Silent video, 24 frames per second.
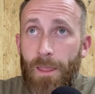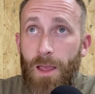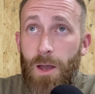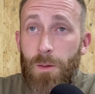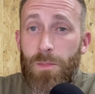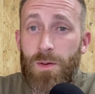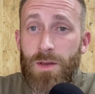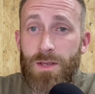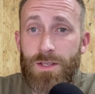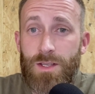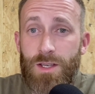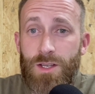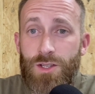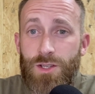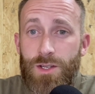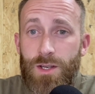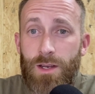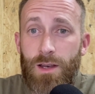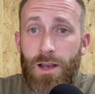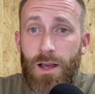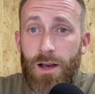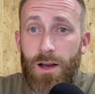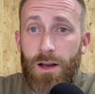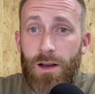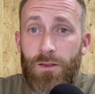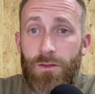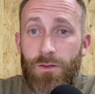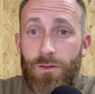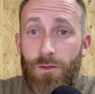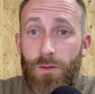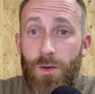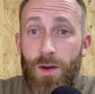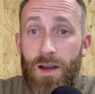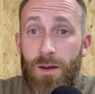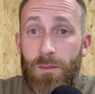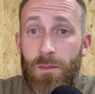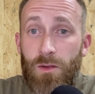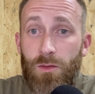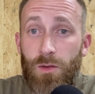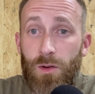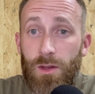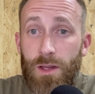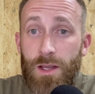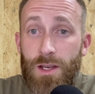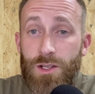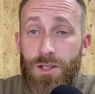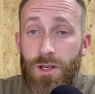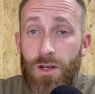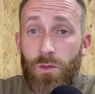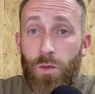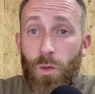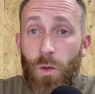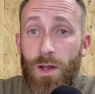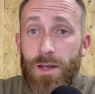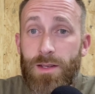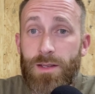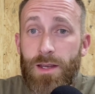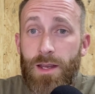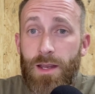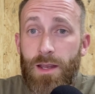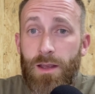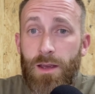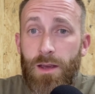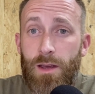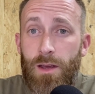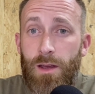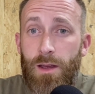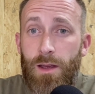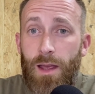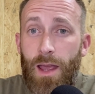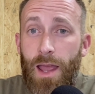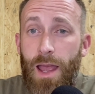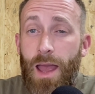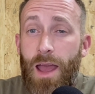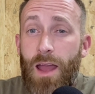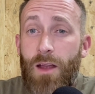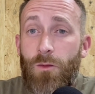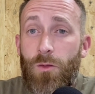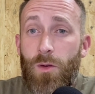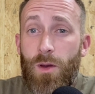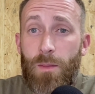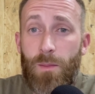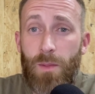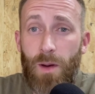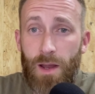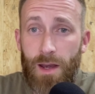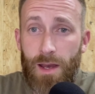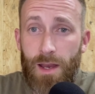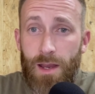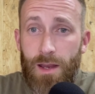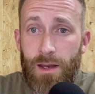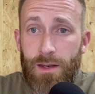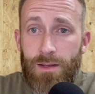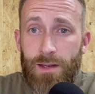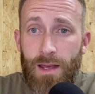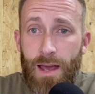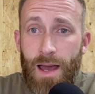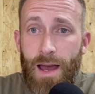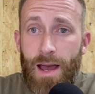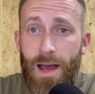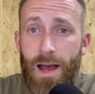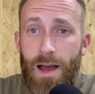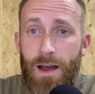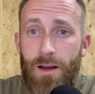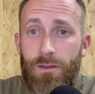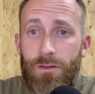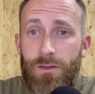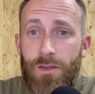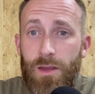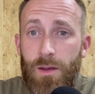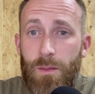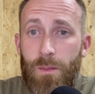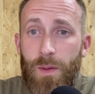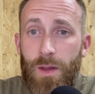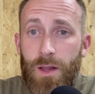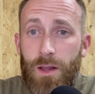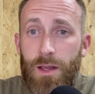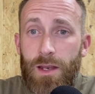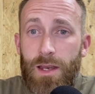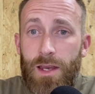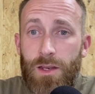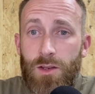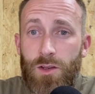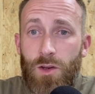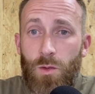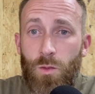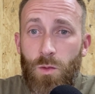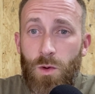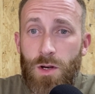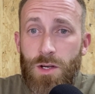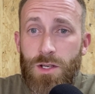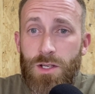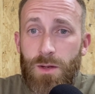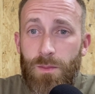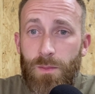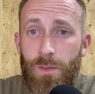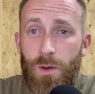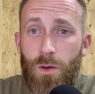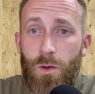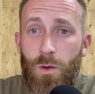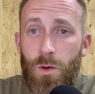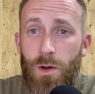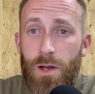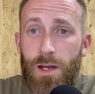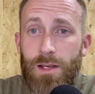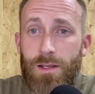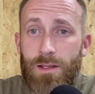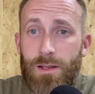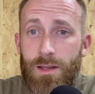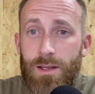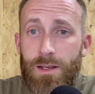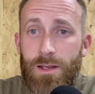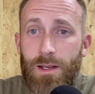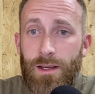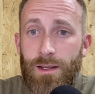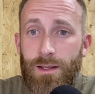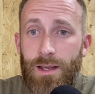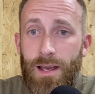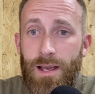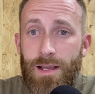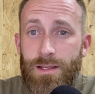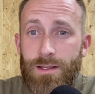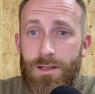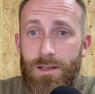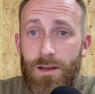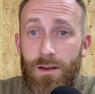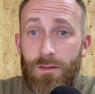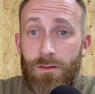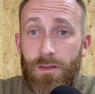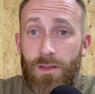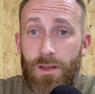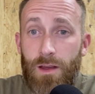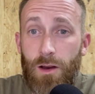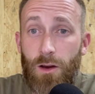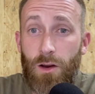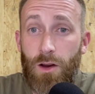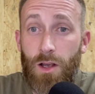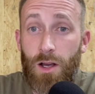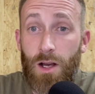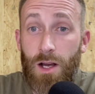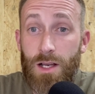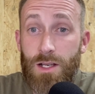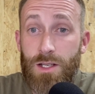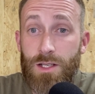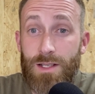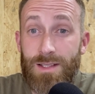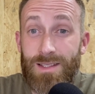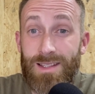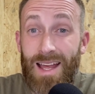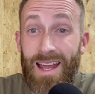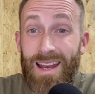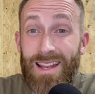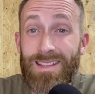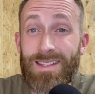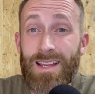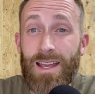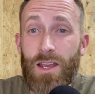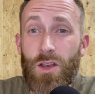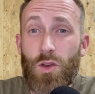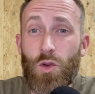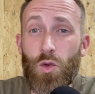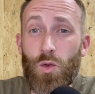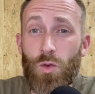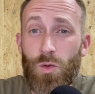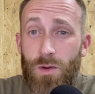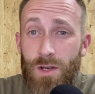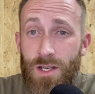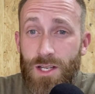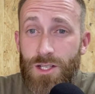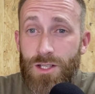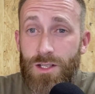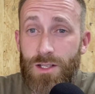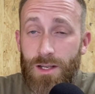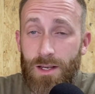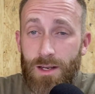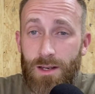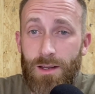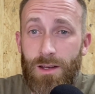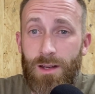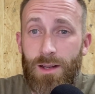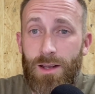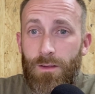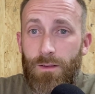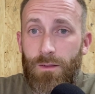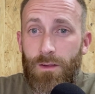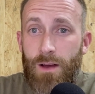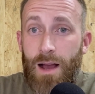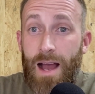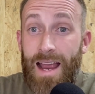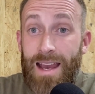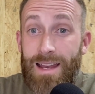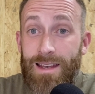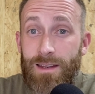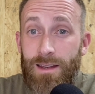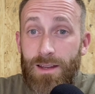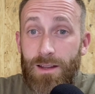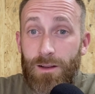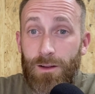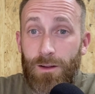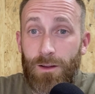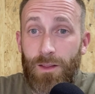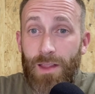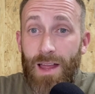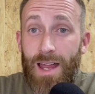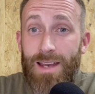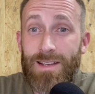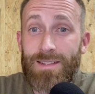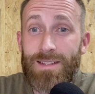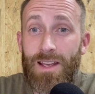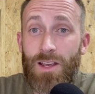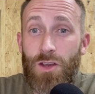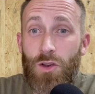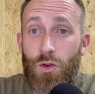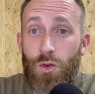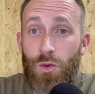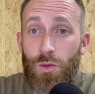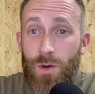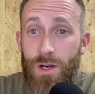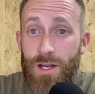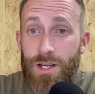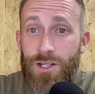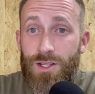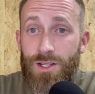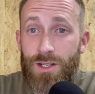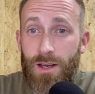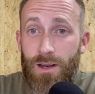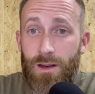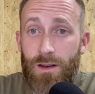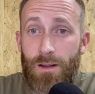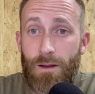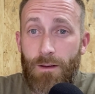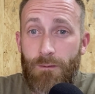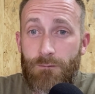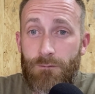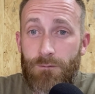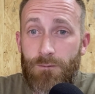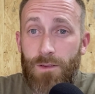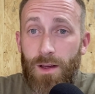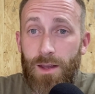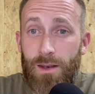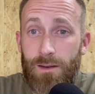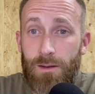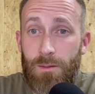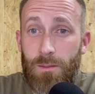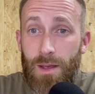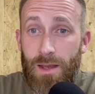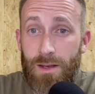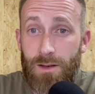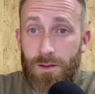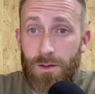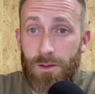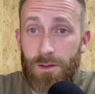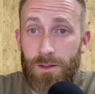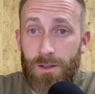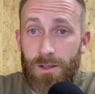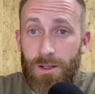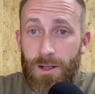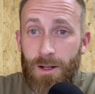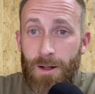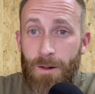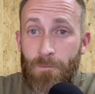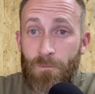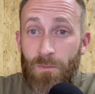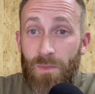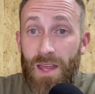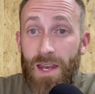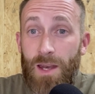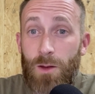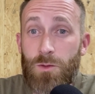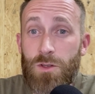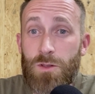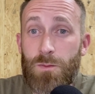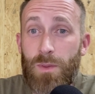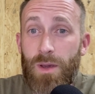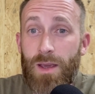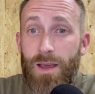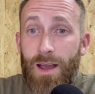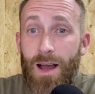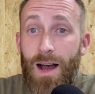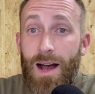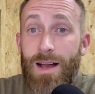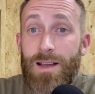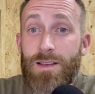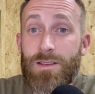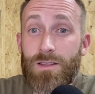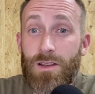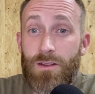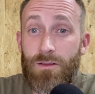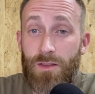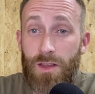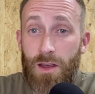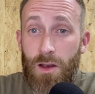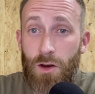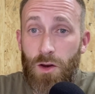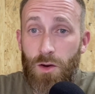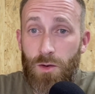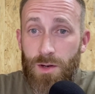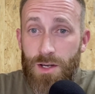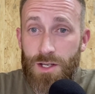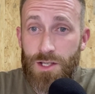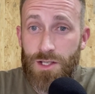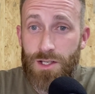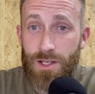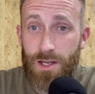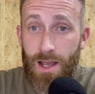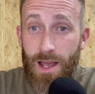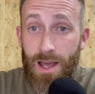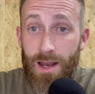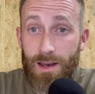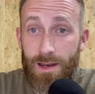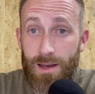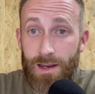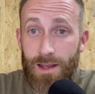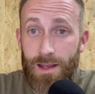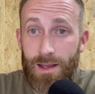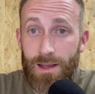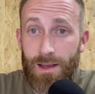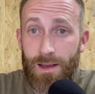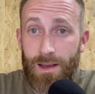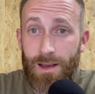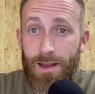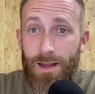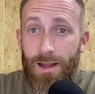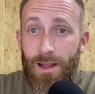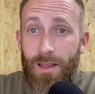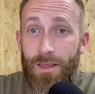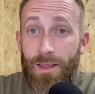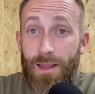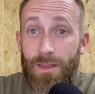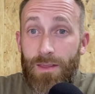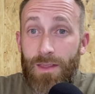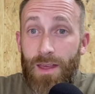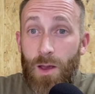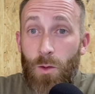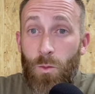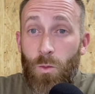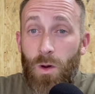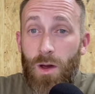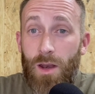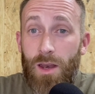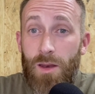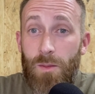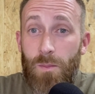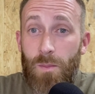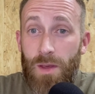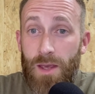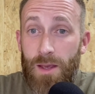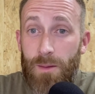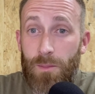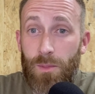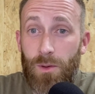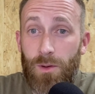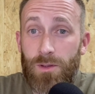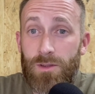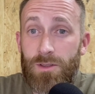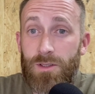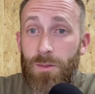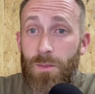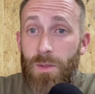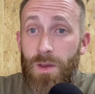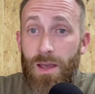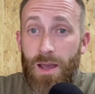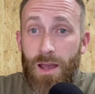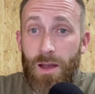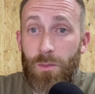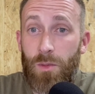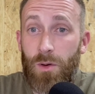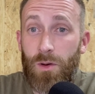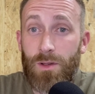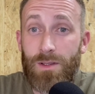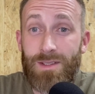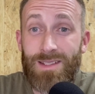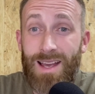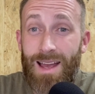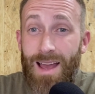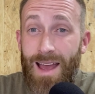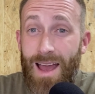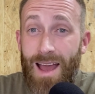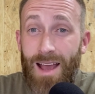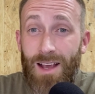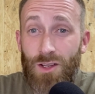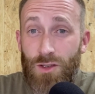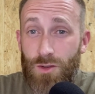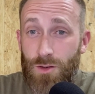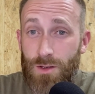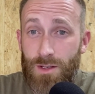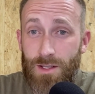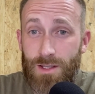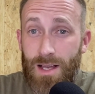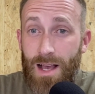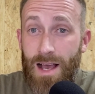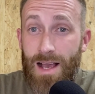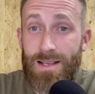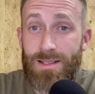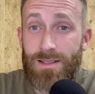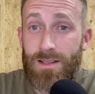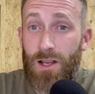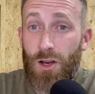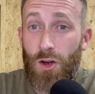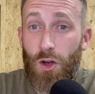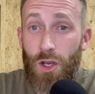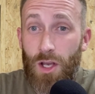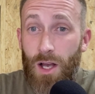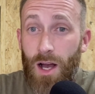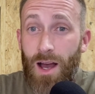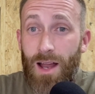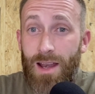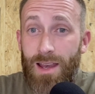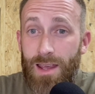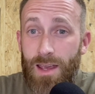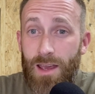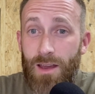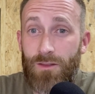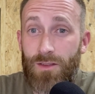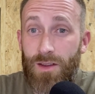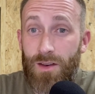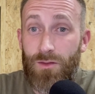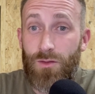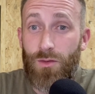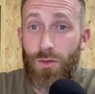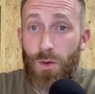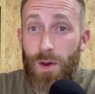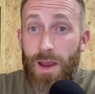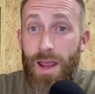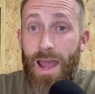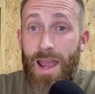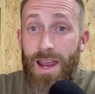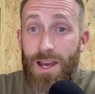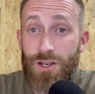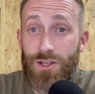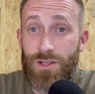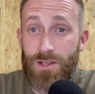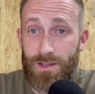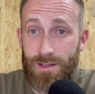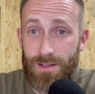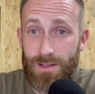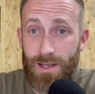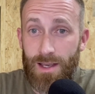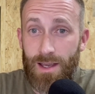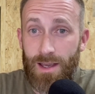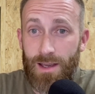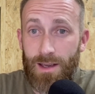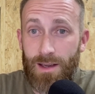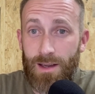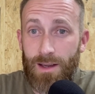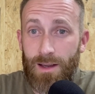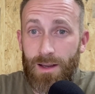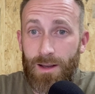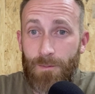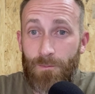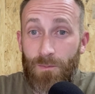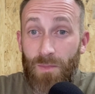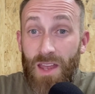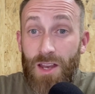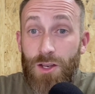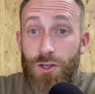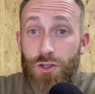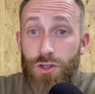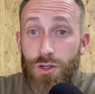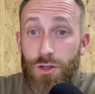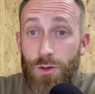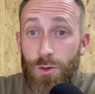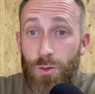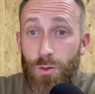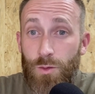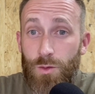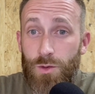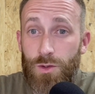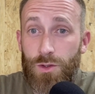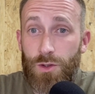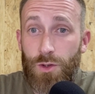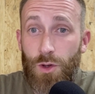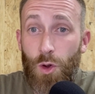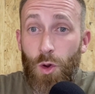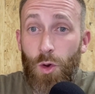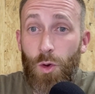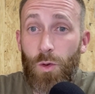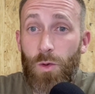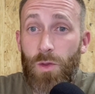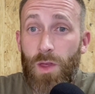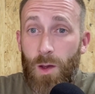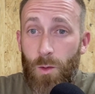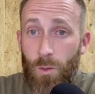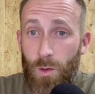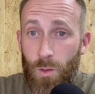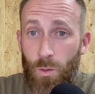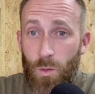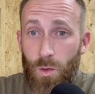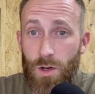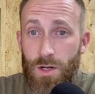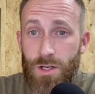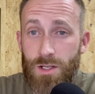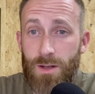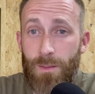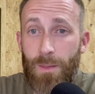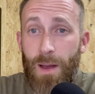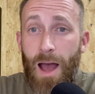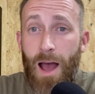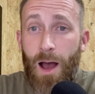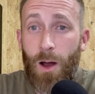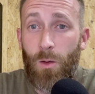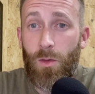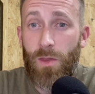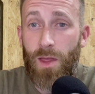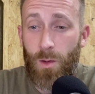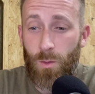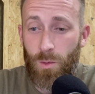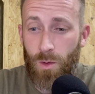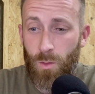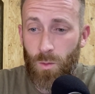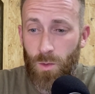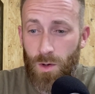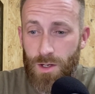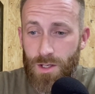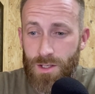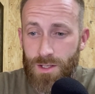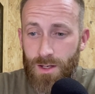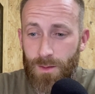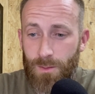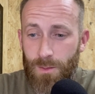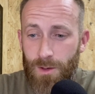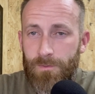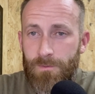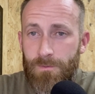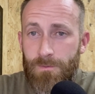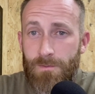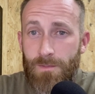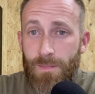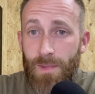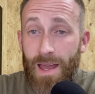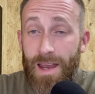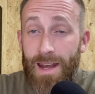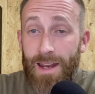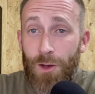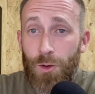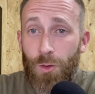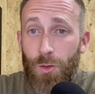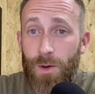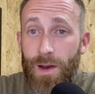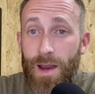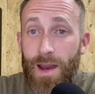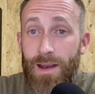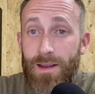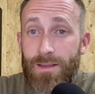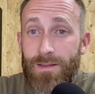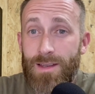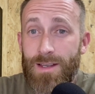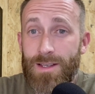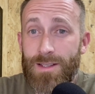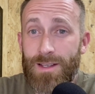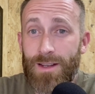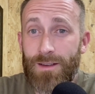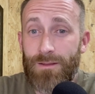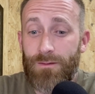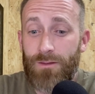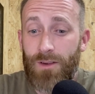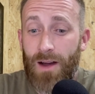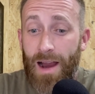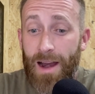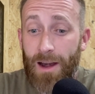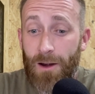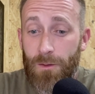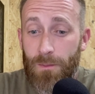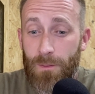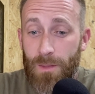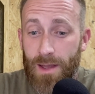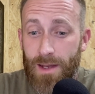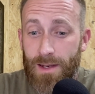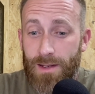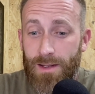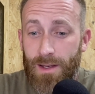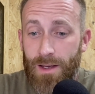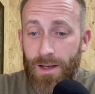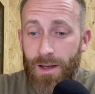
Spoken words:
position of freedom of religion, of wanting everybody to have the ability to worship according to the dictates of their conscience. That is a Christian ideal. That is a Christian fundamental. And it was because of their Christianity that they wanted people to be able to exercise their God-given free agency and choose who they would worship, how they would worship. And it created this environment